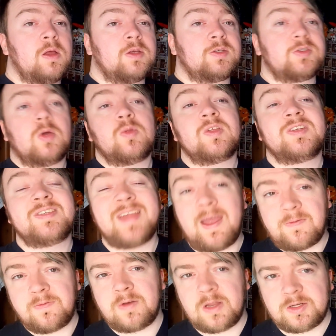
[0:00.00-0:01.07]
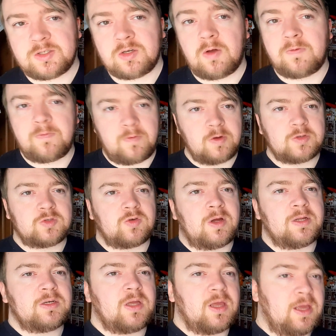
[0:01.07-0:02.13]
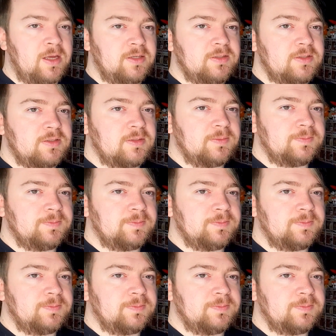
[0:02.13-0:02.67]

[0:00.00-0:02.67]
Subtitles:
So the definition of First Strike is: